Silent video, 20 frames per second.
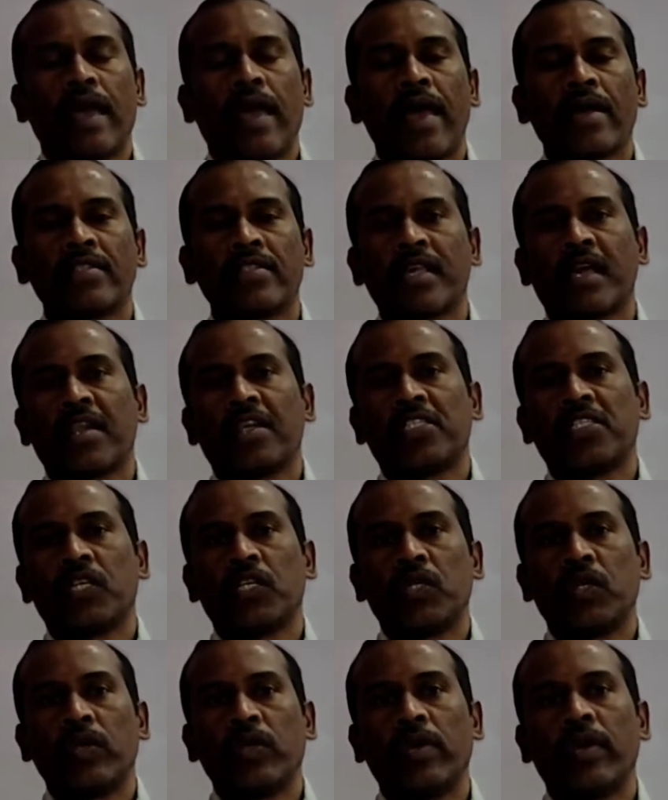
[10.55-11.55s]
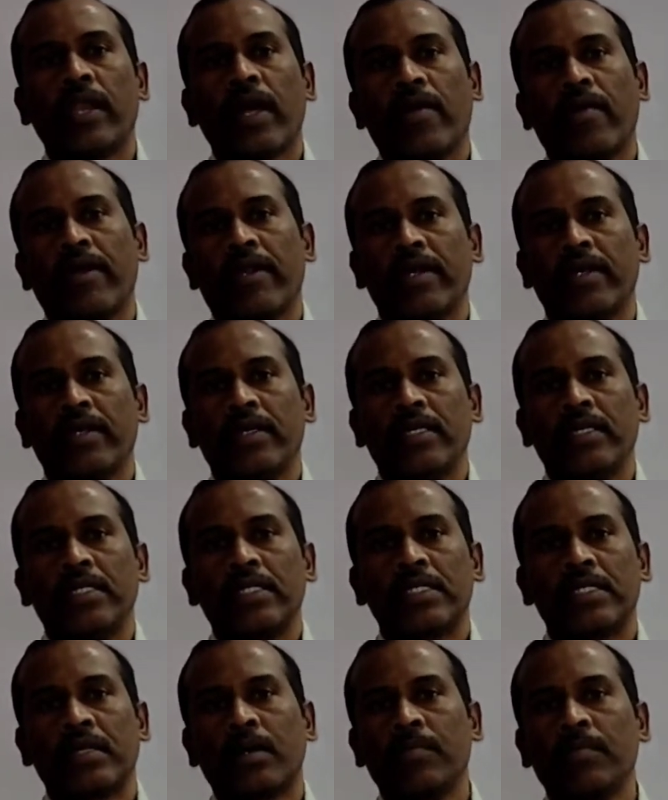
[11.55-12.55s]
acceleration due to gravity,
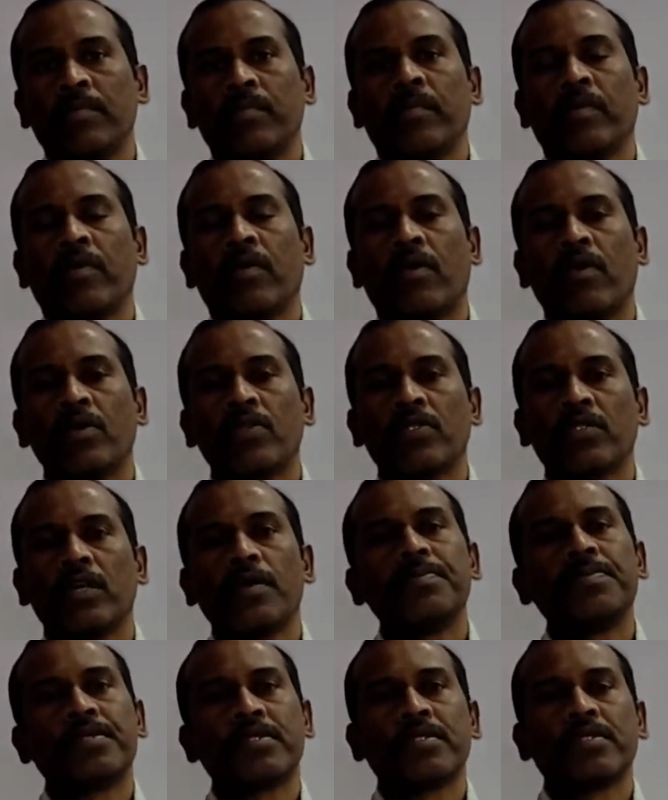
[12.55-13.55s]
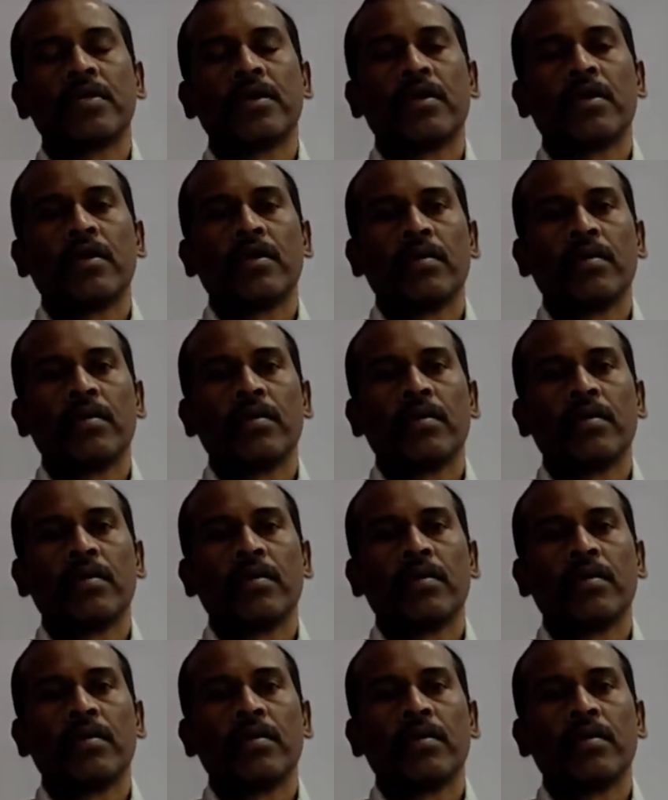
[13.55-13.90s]
some concepts